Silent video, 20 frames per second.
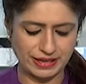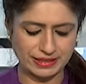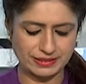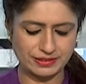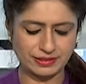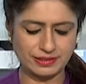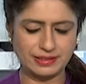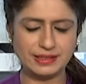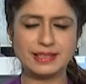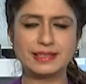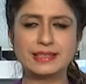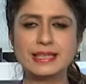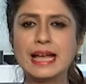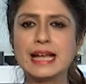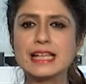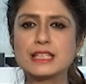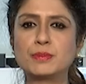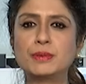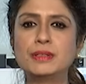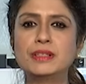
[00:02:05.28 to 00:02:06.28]
factor clearly
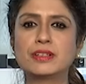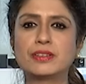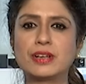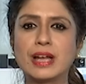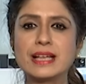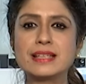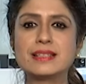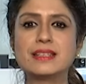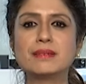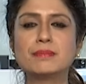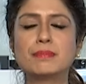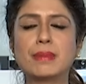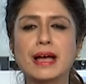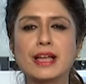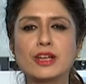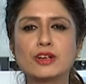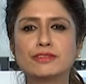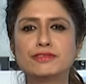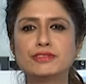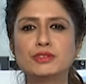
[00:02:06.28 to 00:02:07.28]
has been the rising
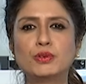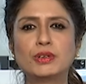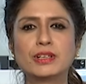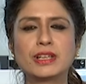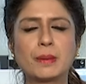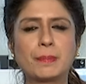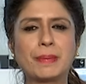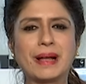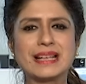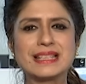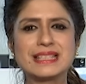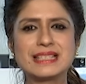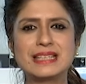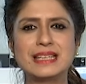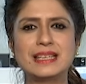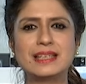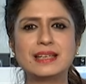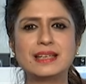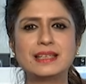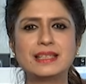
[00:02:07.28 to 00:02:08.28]
biofuel
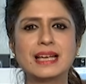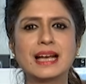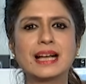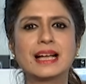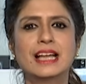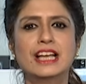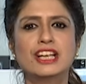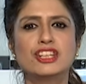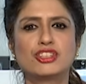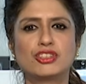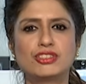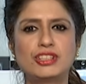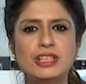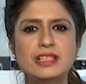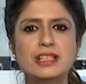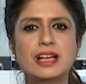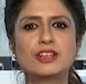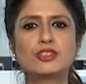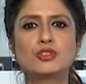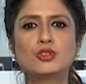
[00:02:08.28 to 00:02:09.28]
capacity in India. So
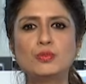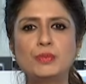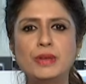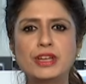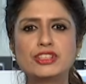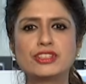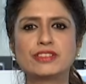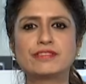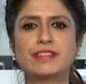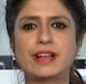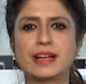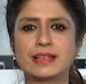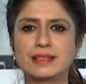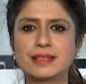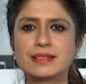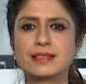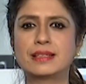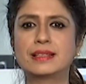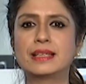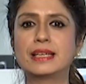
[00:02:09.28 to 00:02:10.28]
these are two major
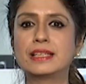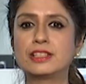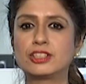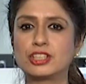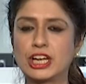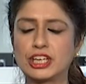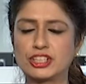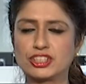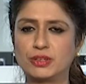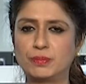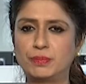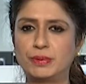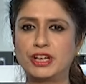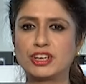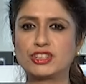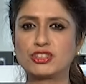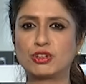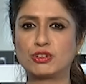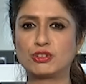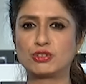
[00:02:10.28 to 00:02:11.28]
factors that the international
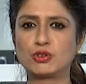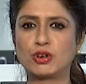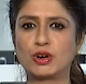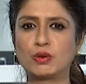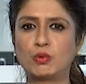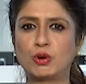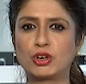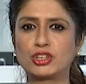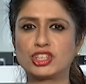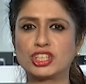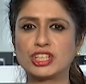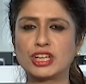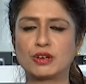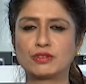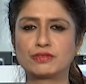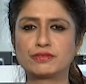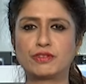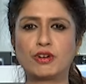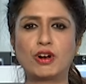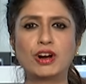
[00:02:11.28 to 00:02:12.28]
players also are watching
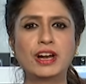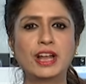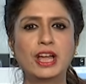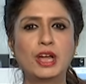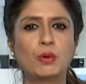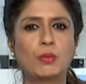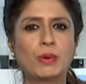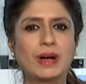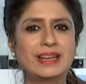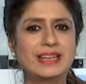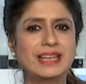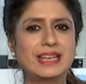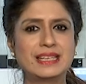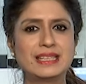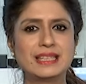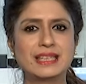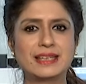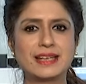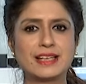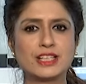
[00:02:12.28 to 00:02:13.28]
out for. One,
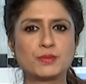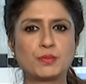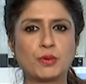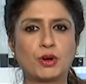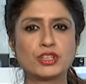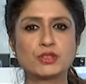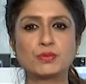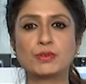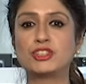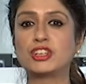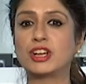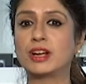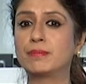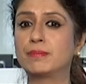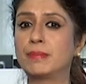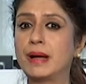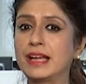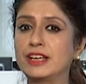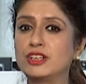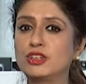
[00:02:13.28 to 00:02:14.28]
Indian exports, which are
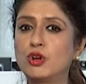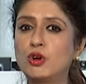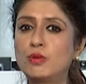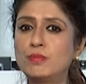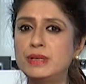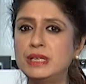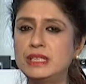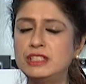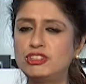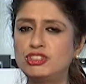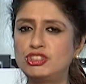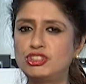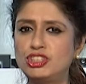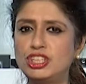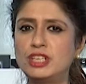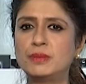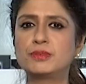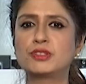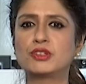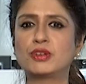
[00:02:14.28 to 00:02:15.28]
by no means
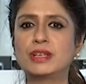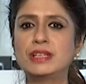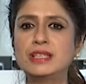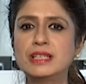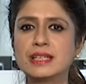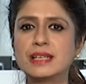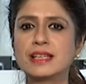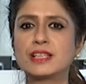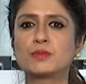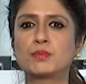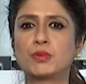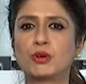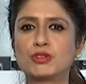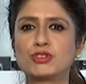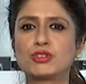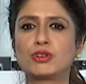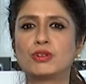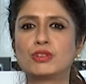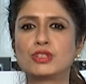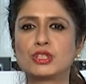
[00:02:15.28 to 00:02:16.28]
cheap, so Indian
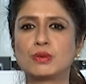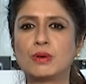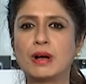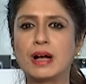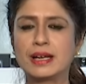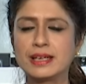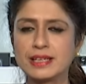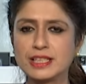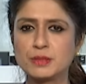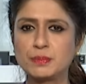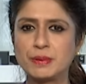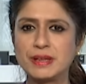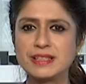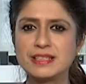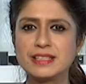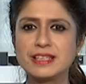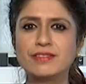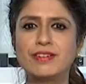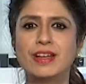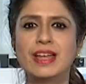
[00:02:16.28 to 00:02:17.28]
exports also are
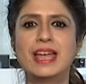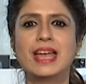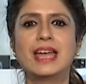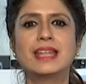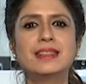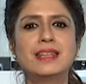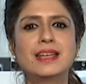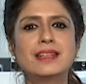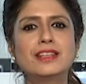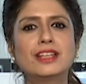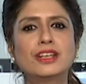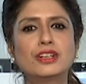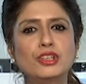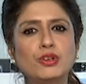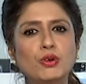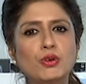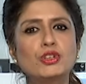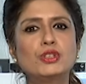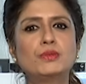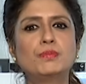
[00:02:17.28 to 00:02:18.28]
expensive, and then the
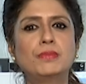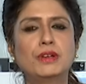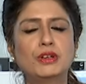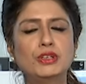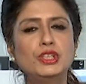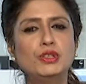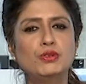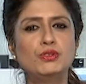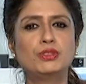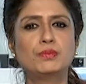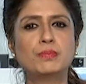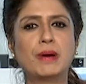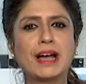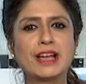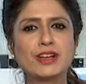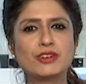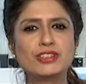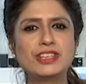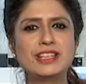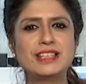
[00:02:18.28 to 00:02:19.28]
huge
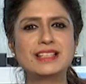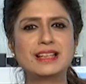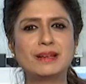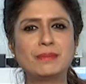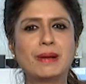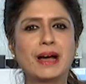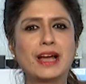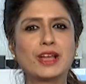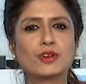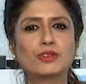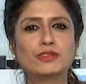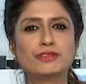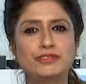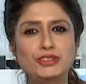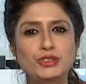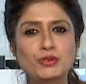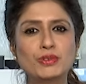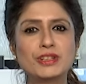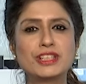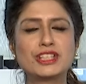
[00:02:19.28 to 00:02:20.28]
biodiesel,
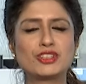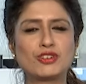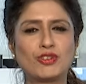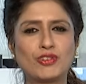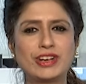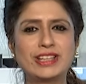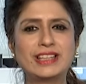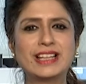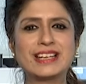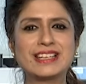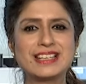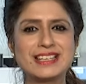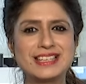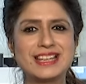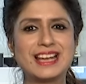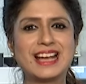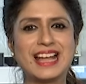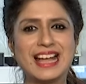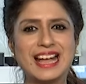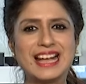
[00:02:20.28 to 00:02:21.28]
biofuel story that
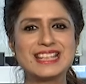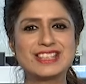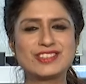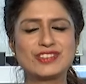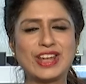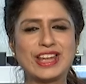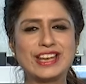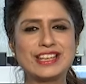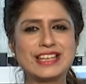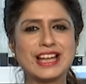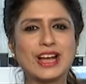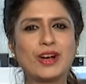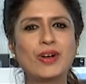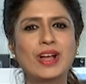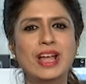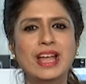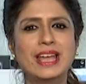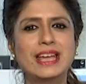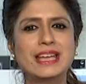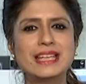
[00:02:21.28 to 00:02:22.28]
India has right
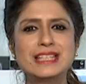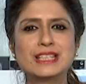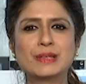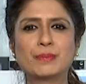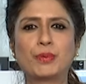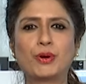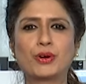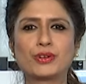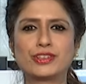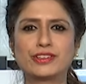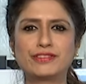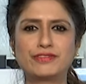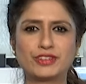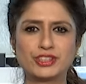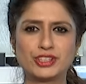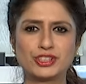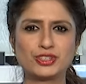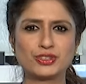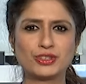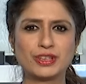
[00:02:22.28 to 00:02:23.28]
now is supportive
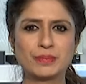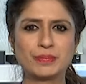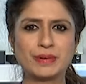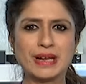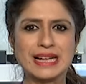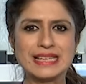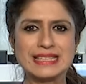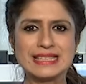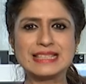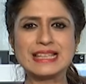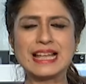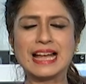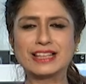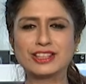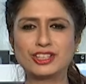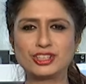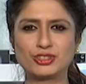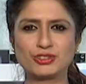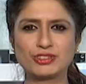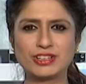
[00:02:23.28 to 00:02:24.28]
for the sugar prices
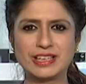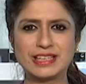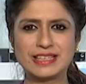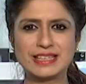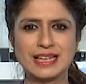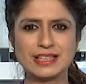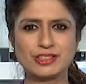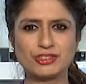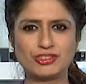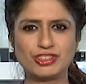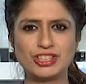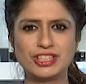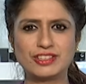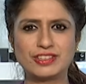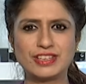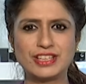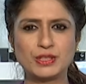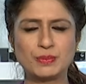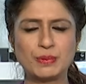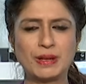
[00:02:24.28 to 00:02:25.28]
and the sugar industry
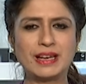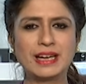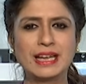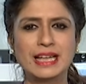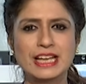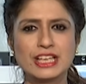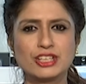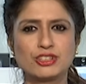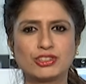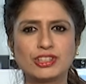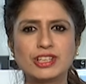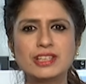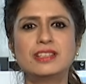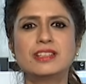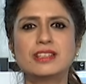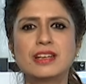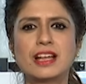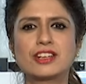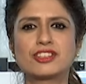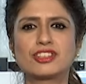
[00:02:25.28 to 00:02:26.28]
here as well. So the
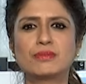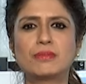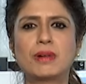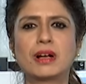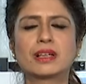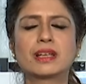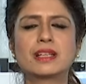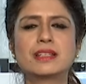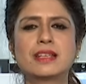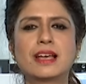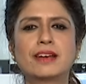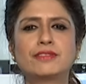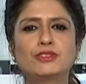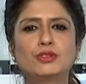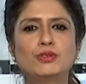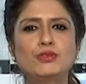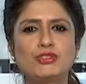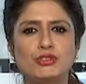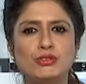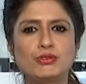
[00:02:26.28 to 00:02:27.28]
international markets have
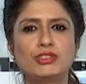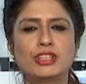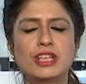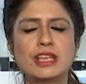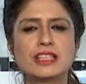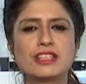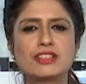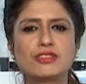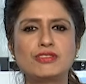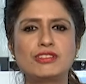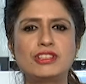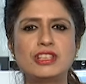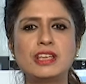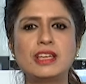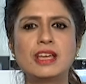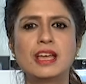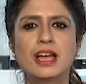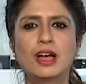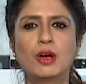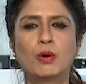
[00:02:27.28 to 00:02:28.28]
two things to
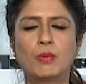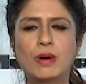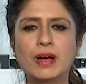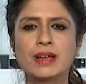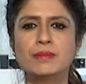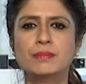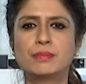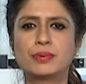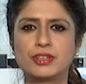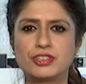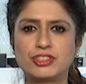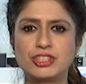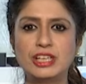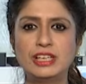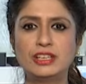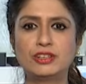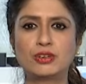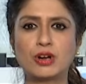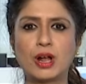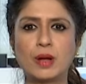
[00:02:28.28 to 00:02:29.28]
see. One,
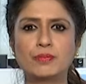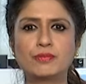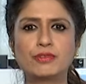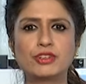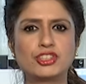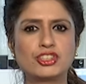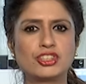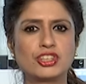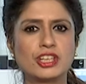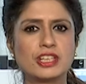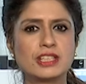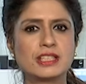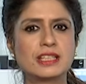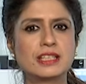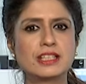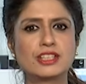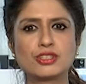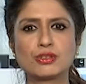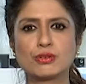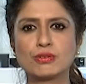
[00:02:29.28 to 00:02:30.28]
Brazil crop, which
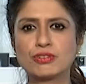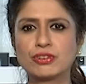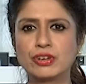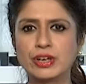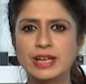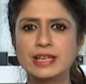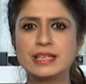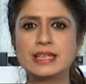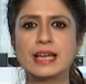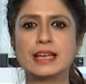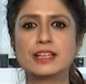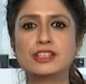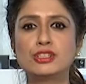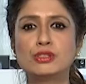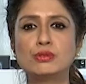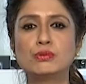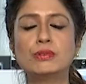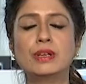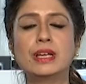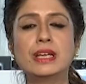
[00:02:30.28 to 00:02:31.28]
isn't so great, and
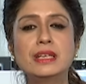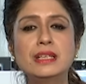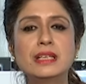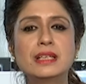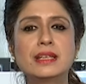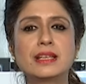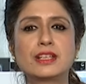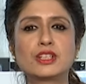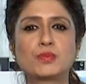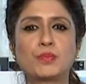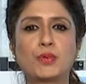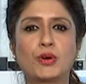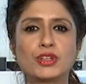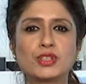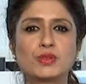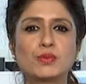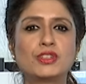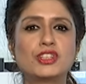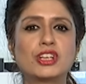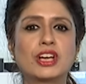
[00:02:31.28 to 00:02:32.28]
two, Indian
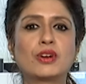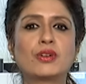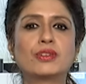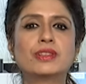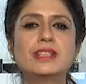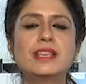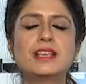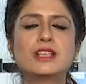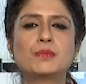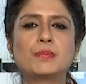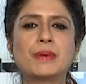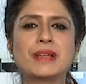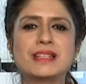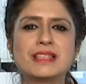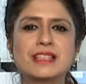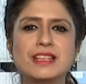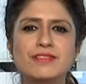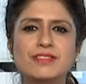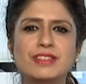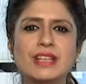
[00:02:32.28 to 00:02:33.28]
exports, which are on the
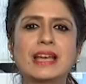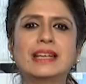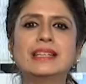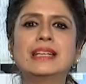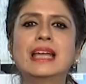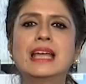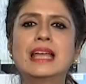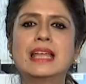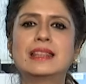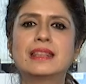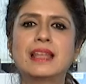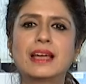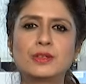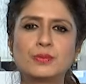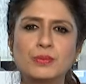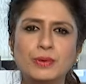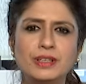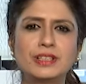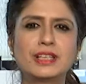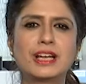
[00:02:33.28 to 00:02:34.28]
expensive side. That
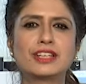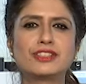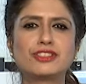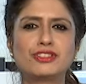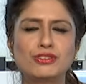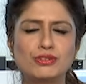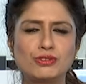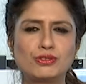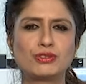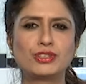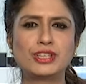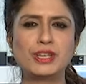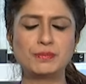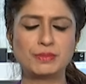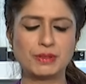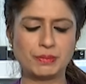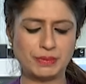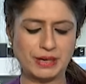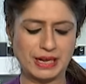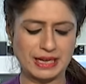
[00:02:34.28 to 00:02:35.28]
will continue to
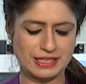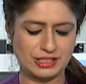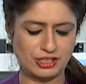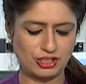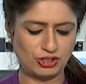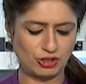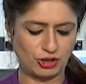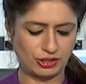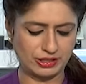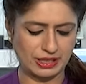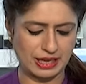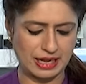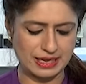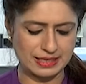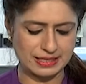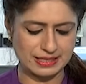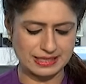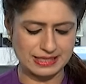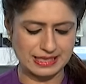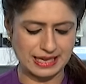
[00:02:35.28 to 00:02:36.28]
keep the prices on the
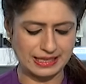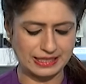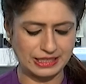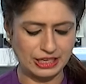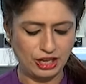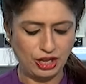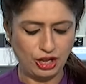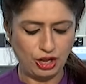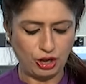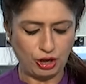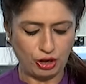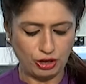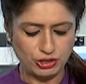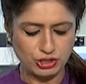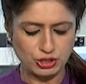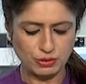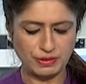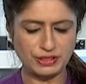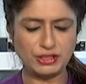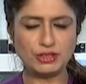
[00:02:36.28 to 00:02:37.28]
higher side.
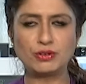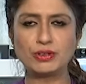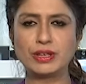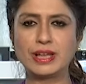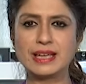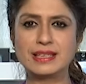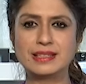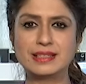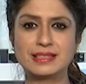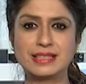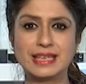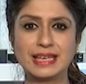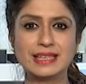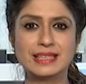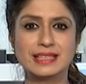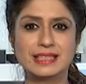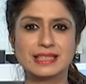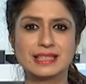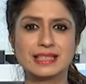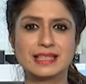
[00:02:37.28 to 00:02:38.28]
Also, when you look at the
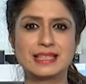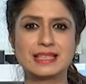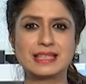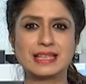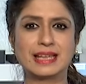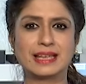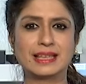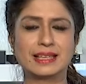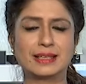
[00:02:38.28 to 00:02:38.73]
technicals,